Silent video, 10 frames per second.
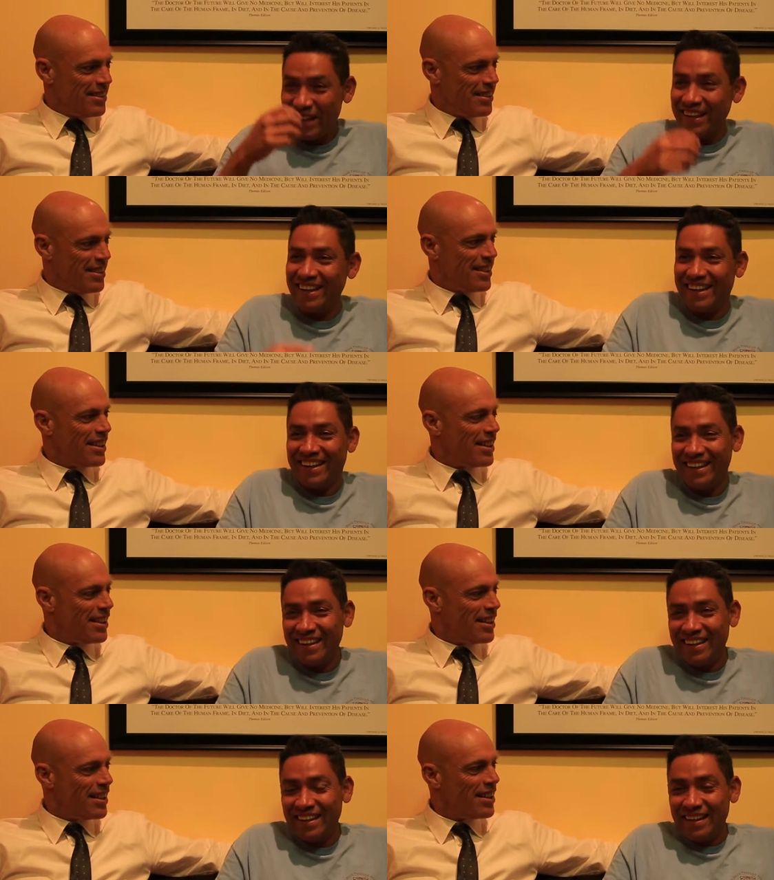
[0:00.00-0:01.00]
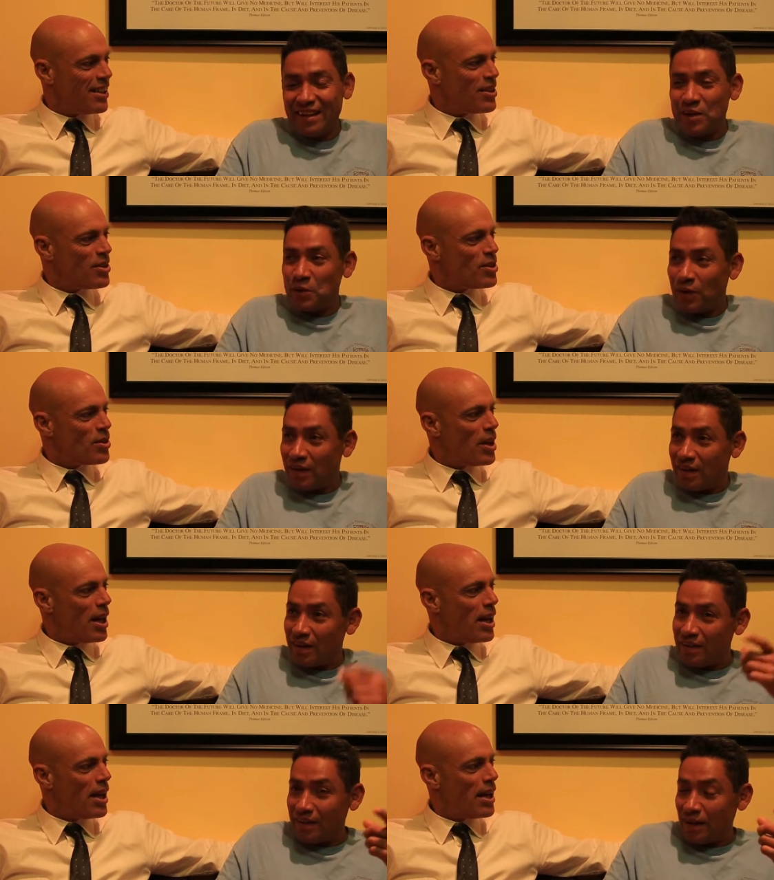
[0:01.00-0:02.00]
Speaker 1: Yeah. Well,
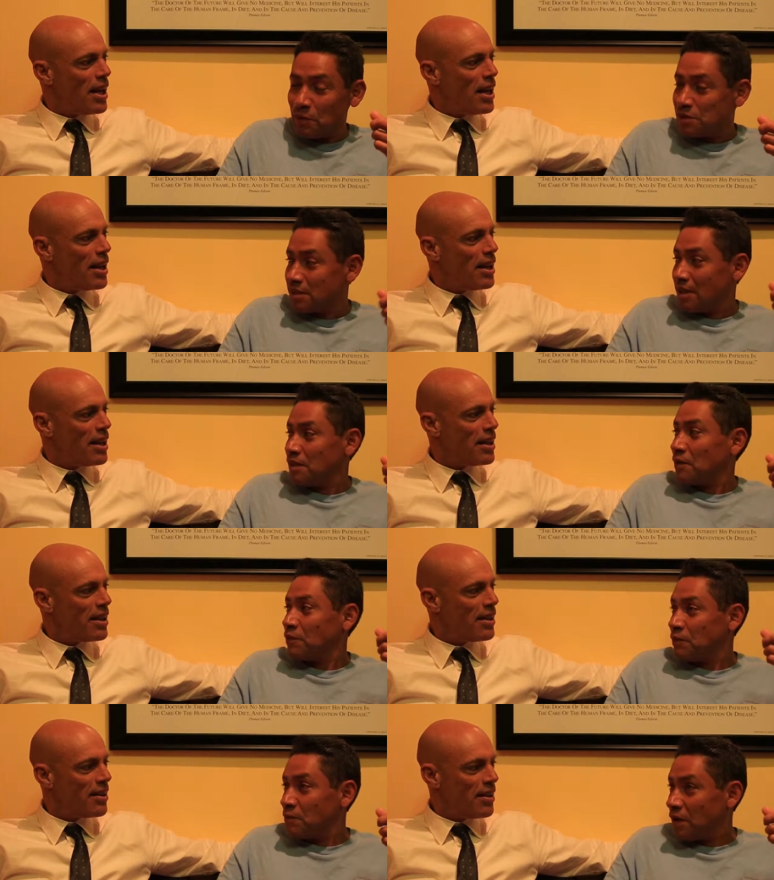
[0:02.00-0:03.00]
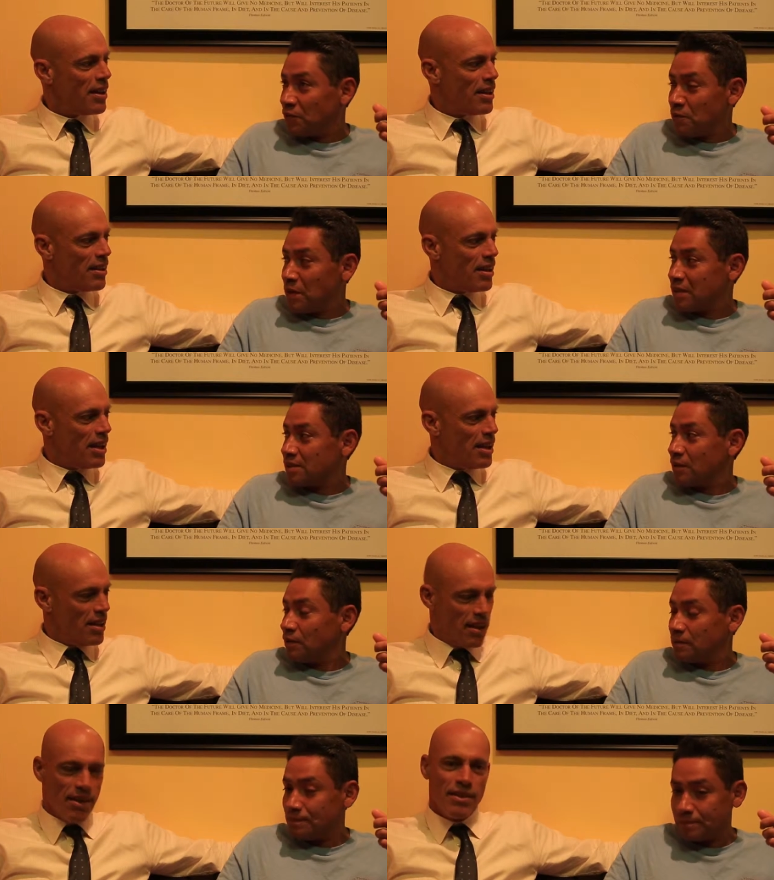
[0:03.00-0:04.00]
I was telling you a few, a few minutes
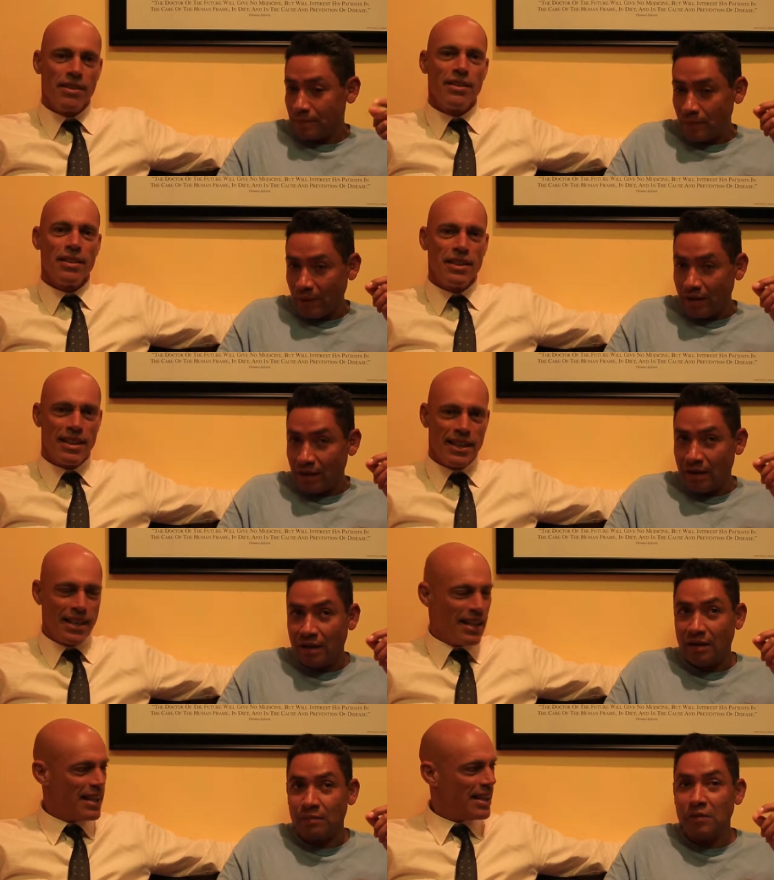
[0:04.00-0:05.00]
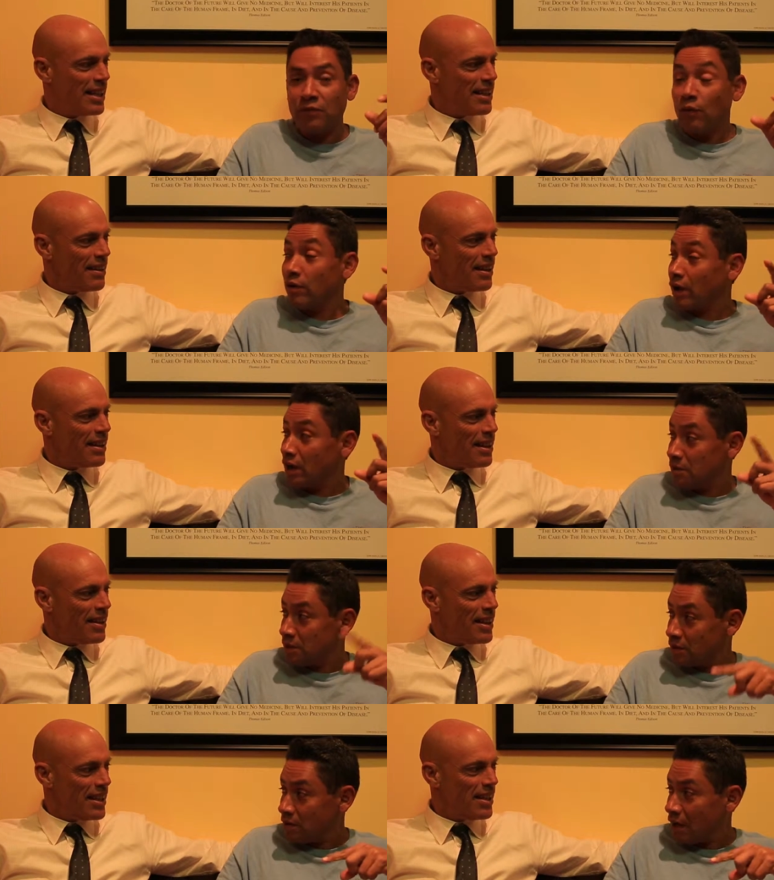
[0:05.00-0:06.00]
ago that uh, before coming
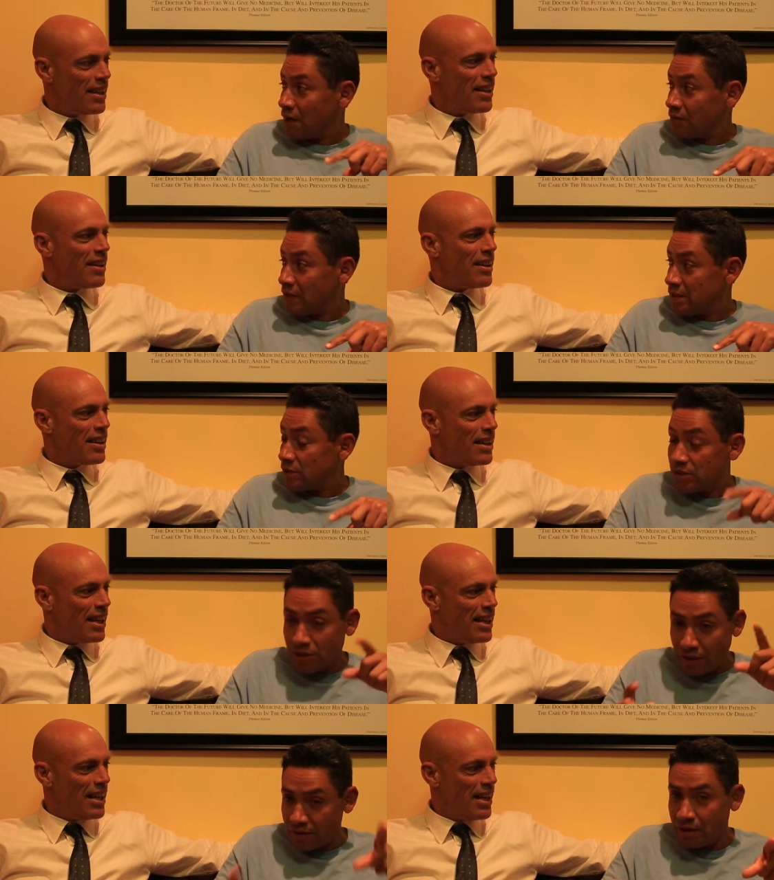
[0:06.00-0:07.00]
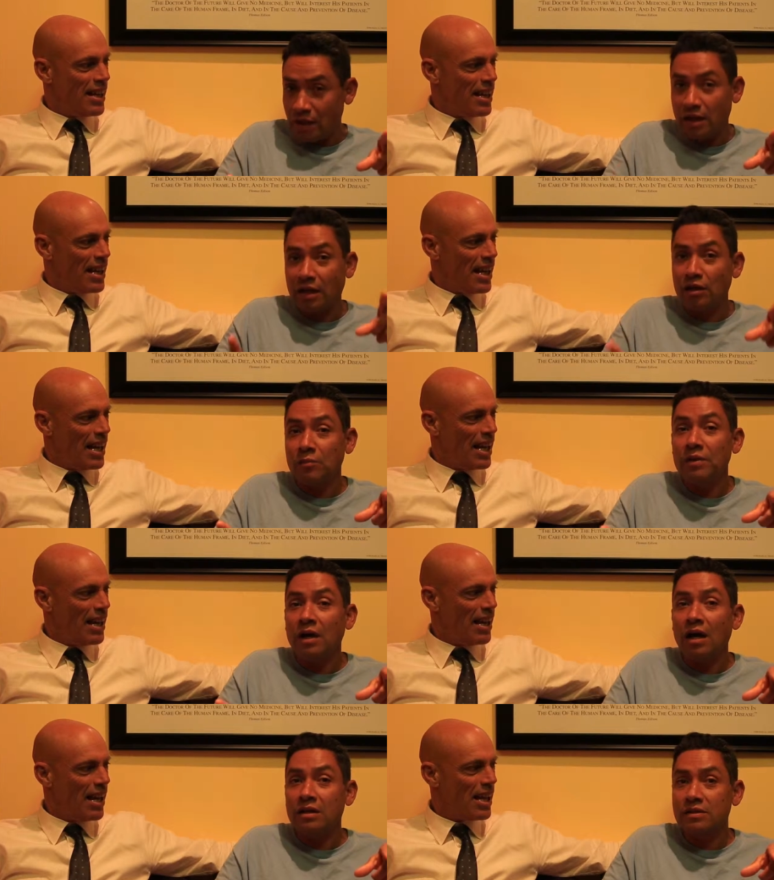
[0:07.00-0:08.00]
to your office, seriously, and I'm going to be
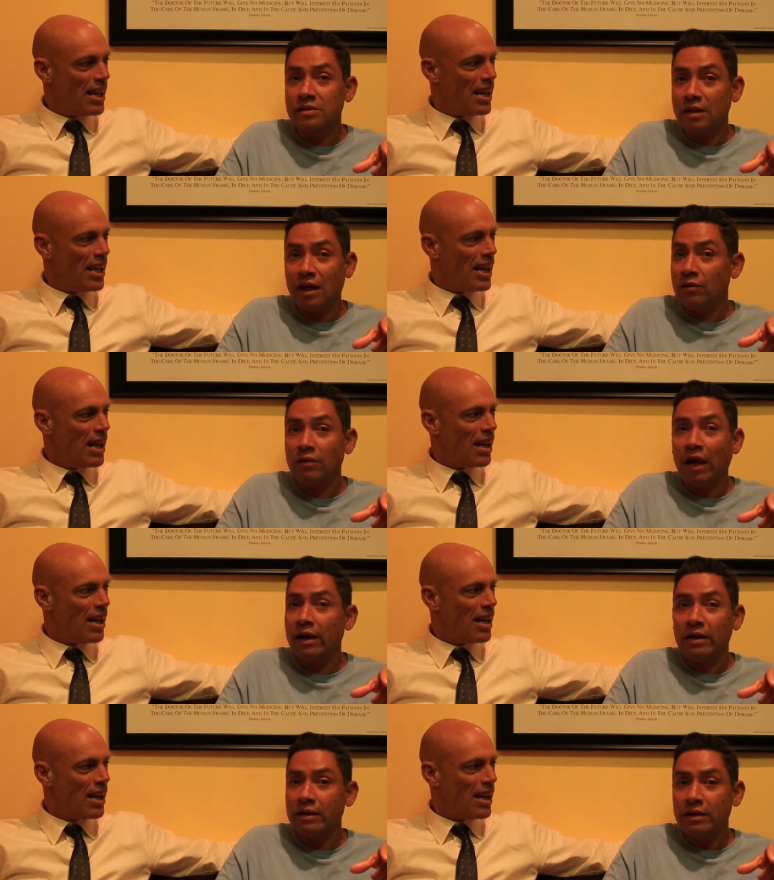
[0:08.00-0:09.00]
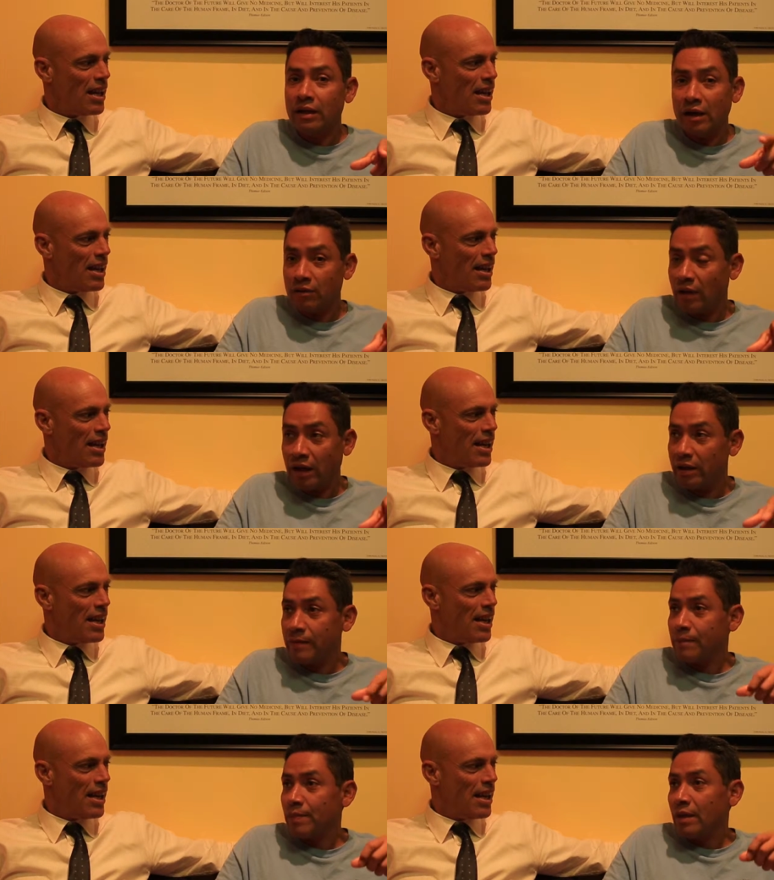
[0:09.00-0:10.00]
honest, I don't lie. I don't lie.
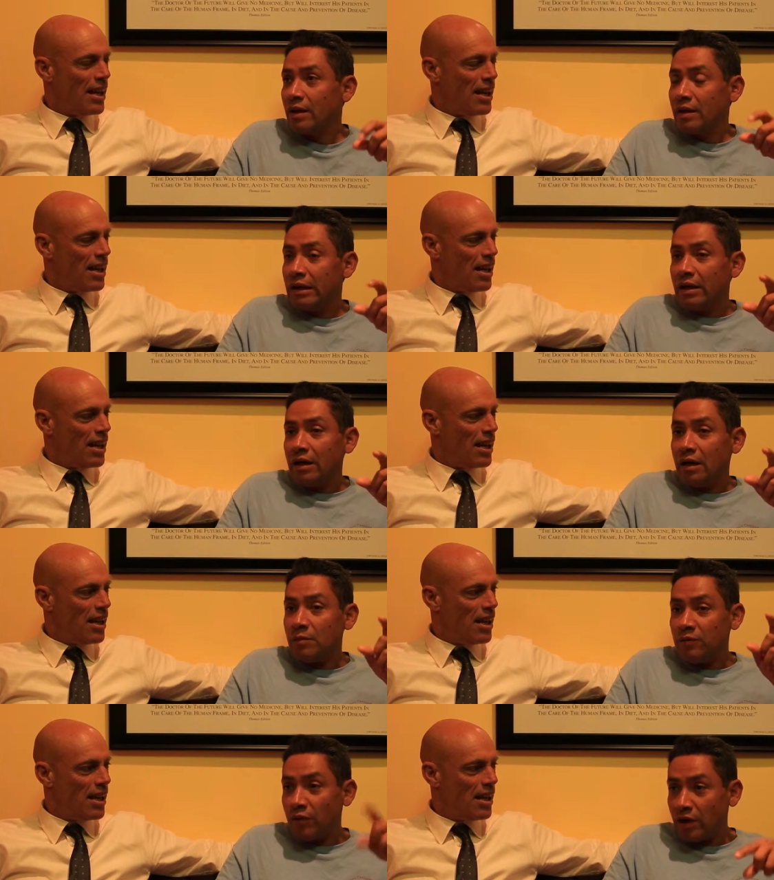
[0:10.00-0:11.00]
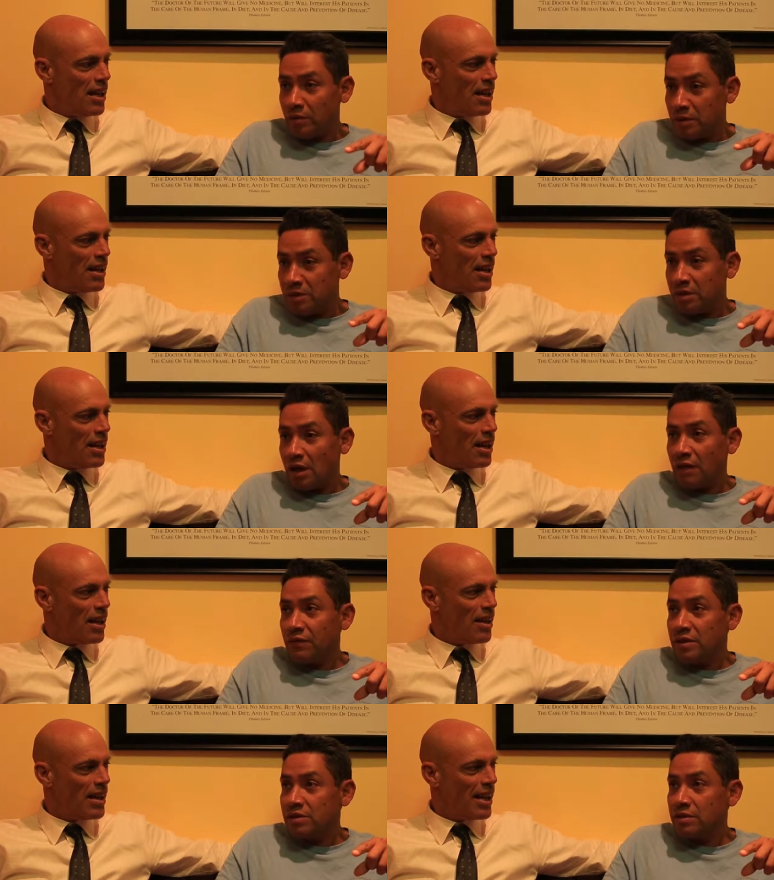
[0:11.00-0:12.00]
Uh, before coming to your
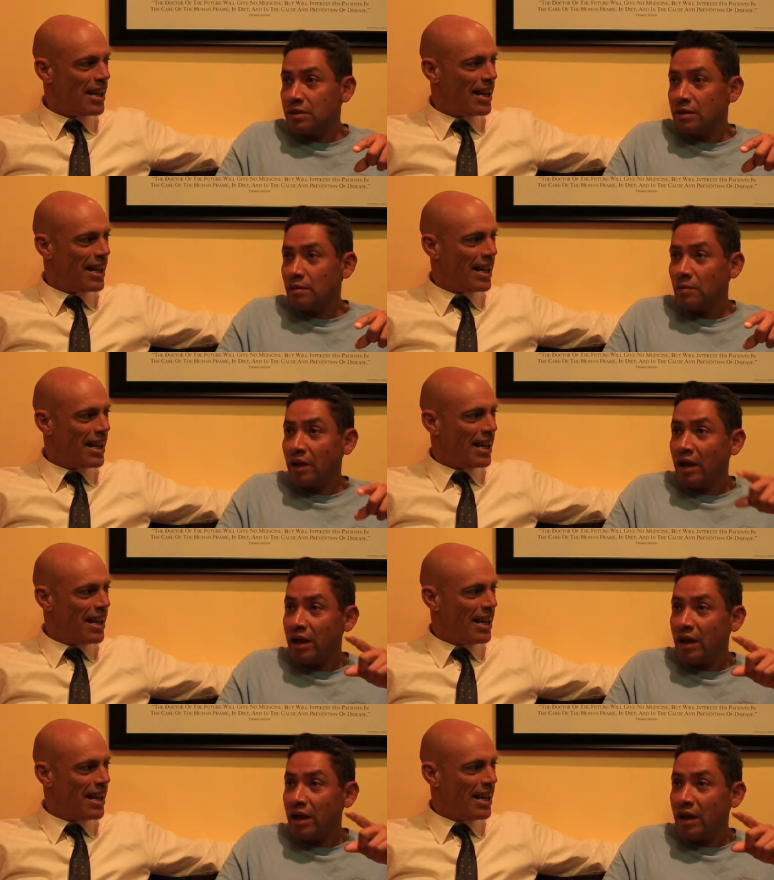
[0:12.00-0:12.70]
office, my